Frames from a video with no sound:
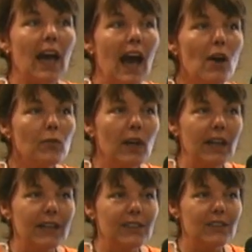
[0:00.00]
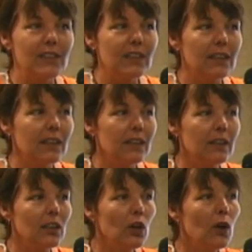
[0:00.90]
outrage.
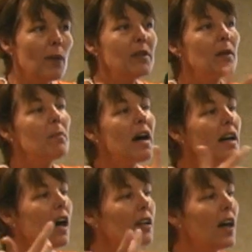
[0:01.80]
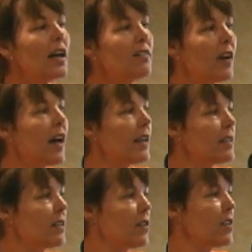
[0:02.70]
You know, I mean, among a lot of us,
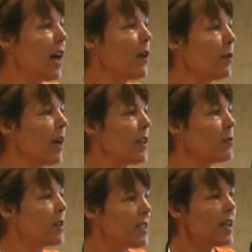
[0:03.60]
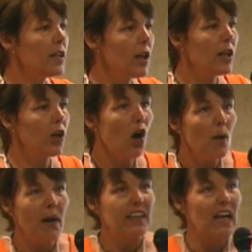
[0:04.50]
there's outrage. We send it on and go,
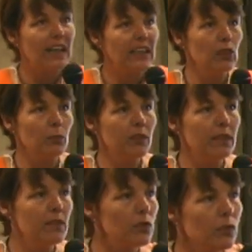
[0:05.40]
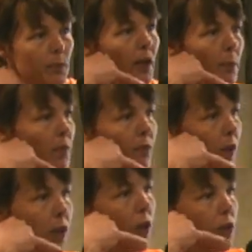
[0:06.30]
oh, my God, can you believe this? Or we pick up the
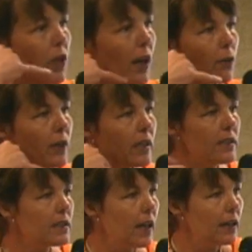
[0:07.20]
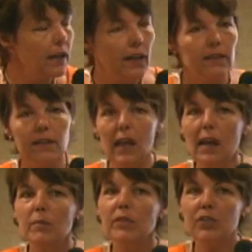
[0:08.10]
phone and go, you got to read these headlines.
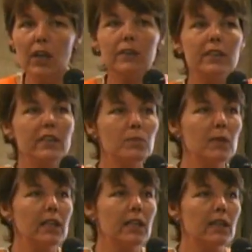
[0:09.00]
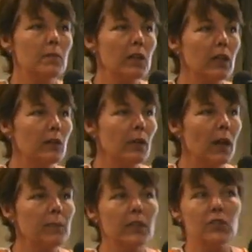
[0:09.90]
But generally speaking, in the American
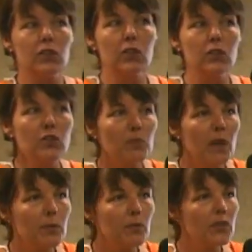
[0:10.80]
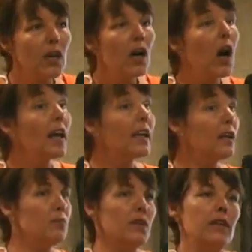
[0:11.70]
population, the newspapers, on
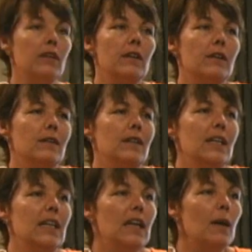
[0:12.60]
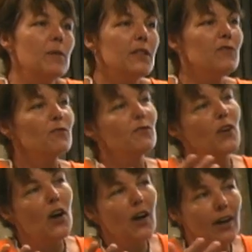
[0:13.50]
N P R, I mean,
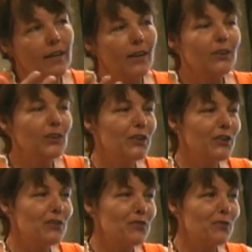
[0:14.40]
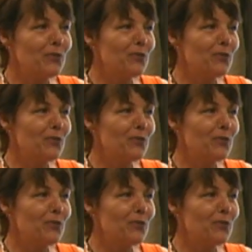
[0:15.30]
our alternative